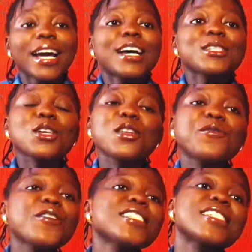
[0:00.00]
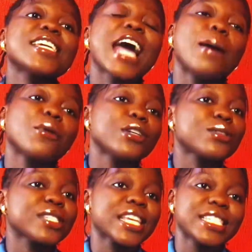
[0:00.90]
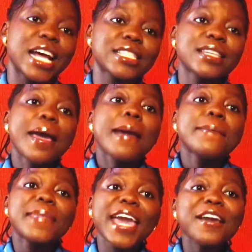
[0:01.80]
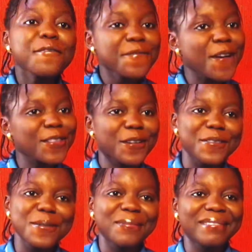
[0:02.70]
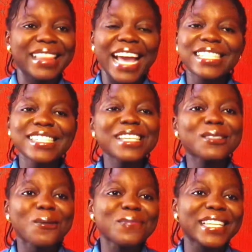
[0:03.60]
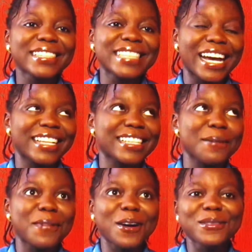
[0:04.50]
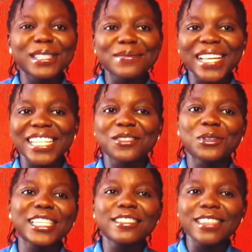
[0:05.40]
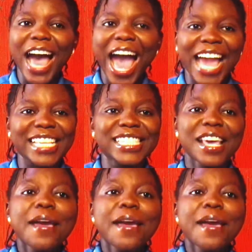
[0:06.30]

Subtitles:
So the first thing I'm going to say is that make fun of him. Like, say something that about him that is really nice.